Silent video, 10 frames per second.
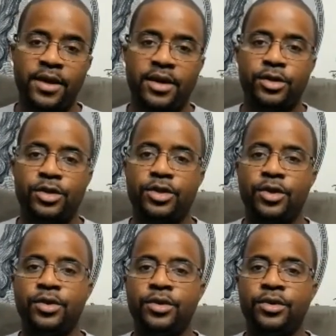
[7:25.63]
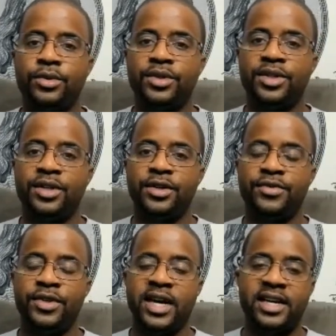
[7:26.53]
So, if
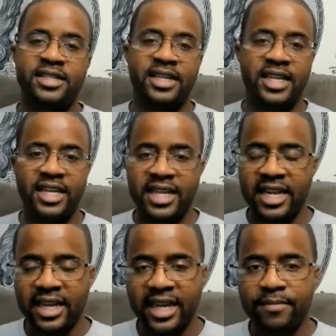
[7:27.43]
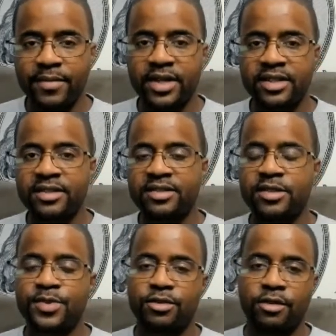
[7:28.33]
you guys can hit that like button,
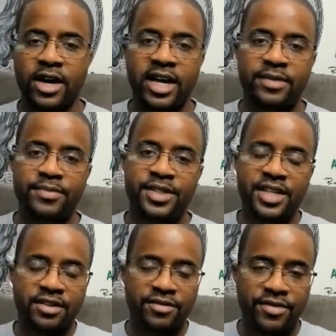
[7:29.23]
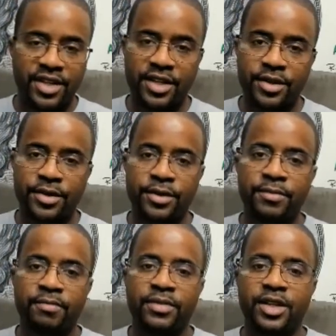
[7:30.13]
subscribe, share the video,
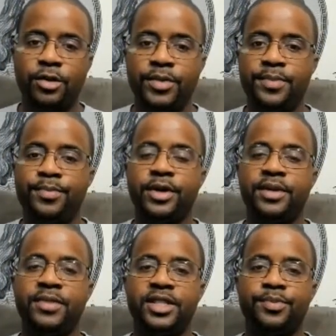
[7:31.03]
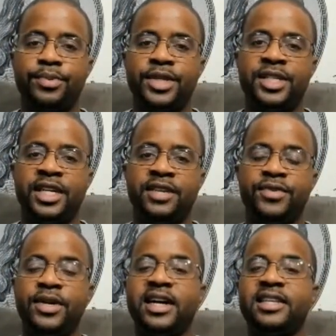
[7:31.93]
be pretty much appreciated. If
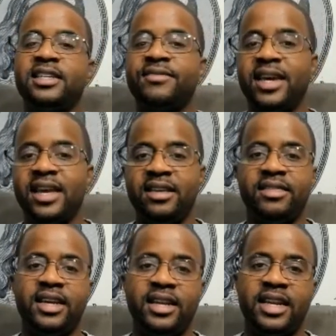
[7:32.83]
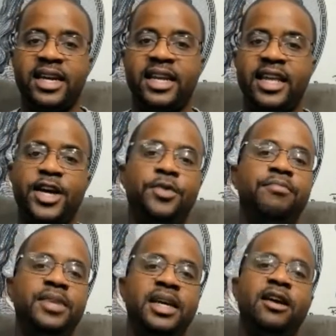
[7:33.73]
you guys have anything that can help
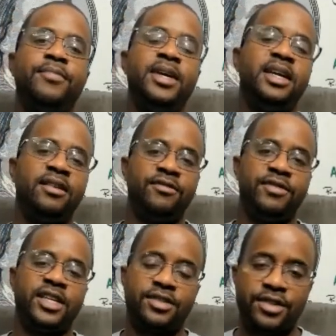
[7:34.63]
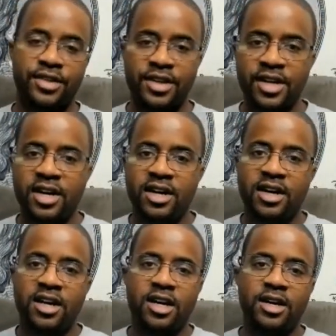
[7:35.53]
me out being an investor,
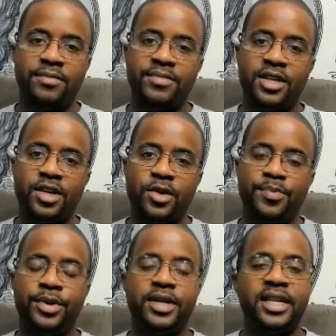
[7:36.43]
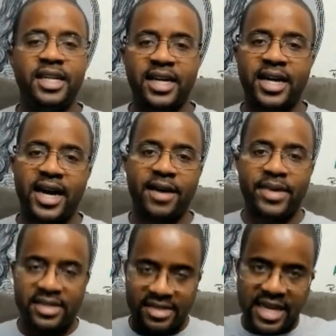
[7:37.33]
put it in the
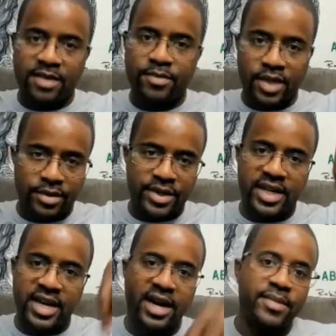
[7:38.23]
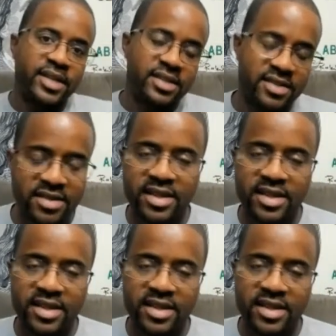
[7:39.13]
comments down below in the comments,